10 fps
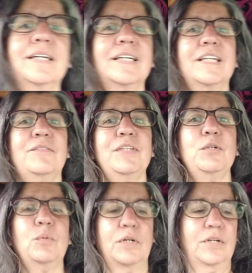if
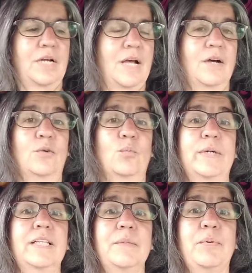you were
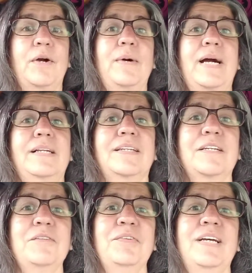really
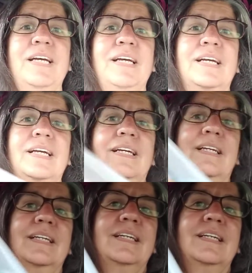proactive